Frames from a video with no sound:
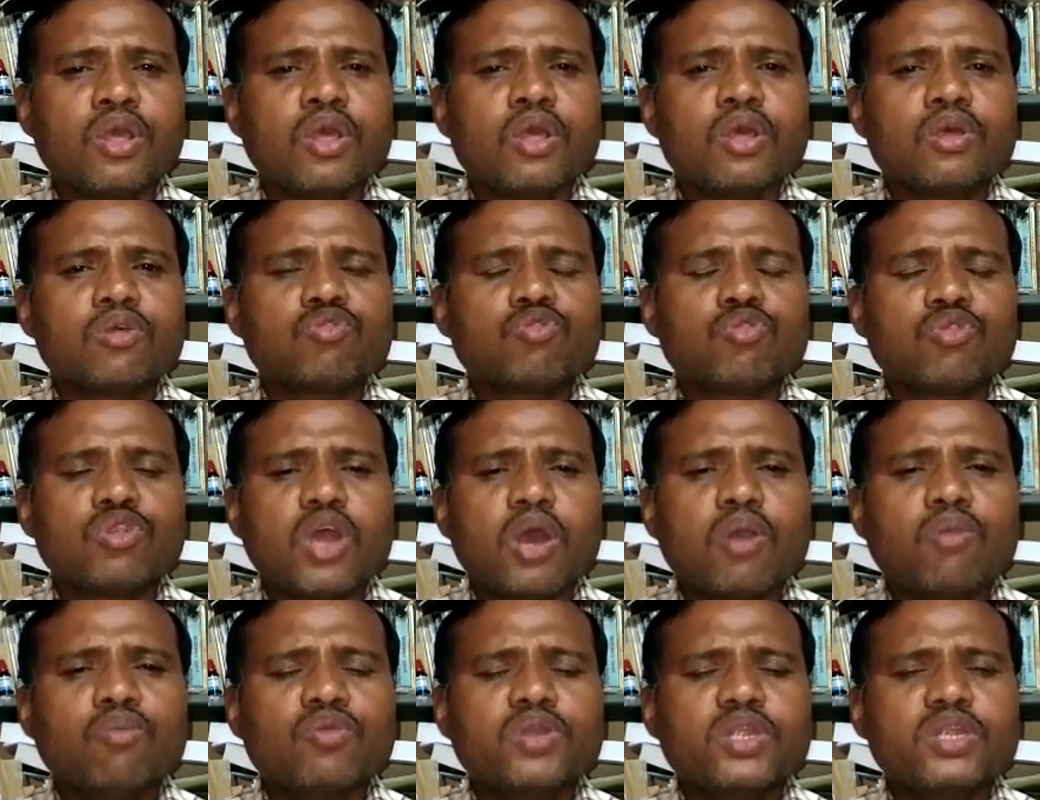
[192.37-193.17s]
So
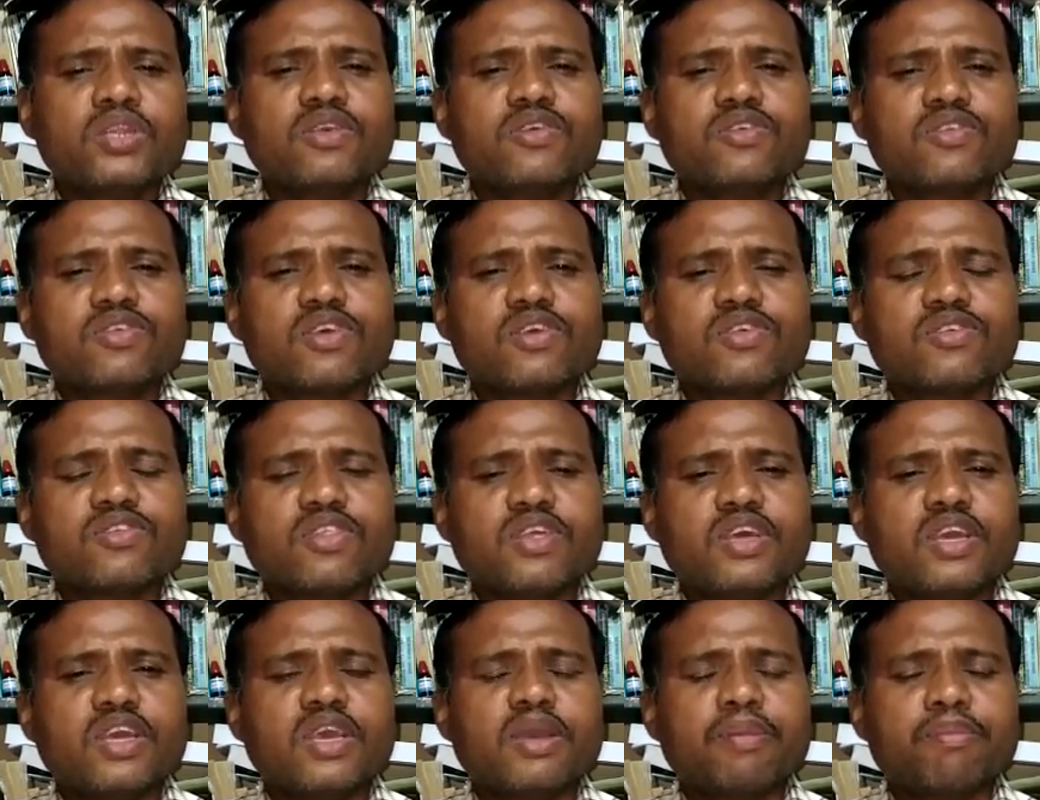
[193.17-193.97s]
now we discuss
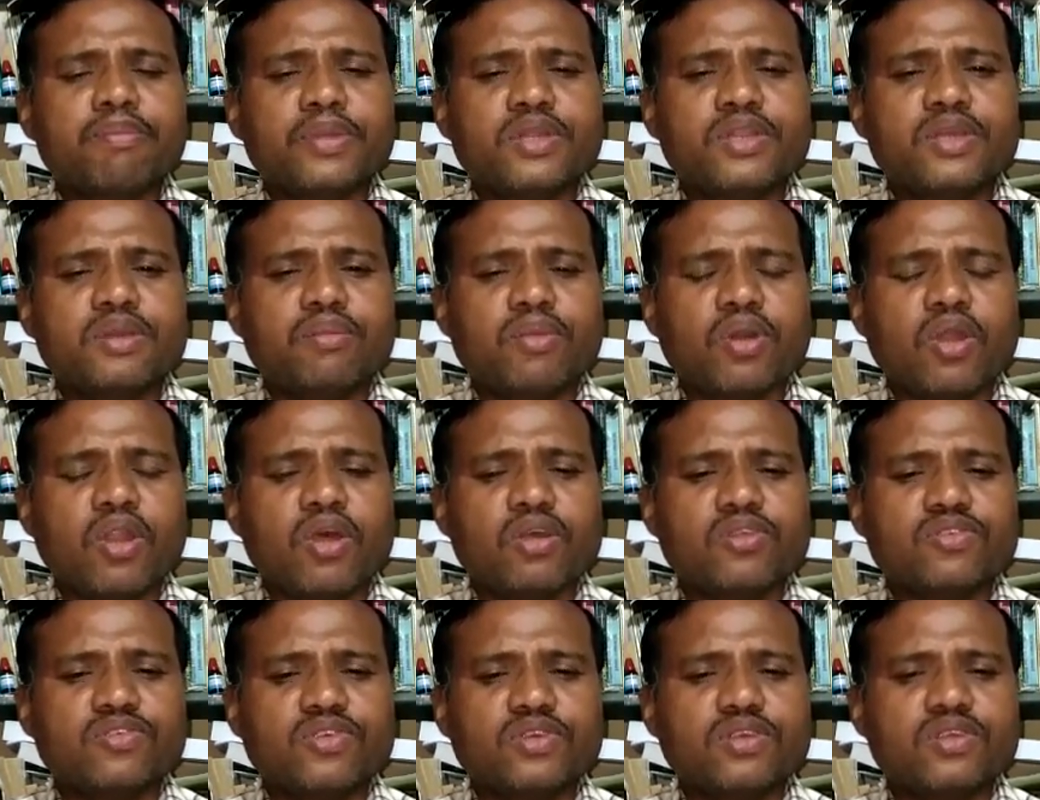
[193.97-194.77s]
the
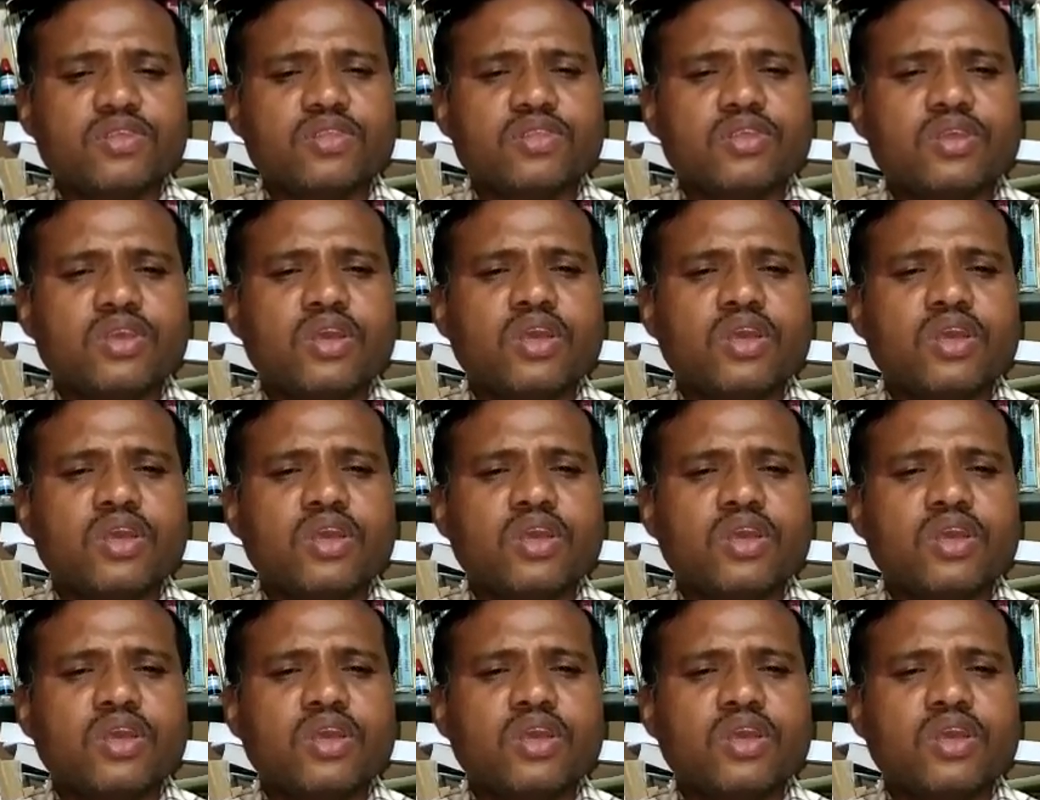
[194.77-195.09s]
epidemiology.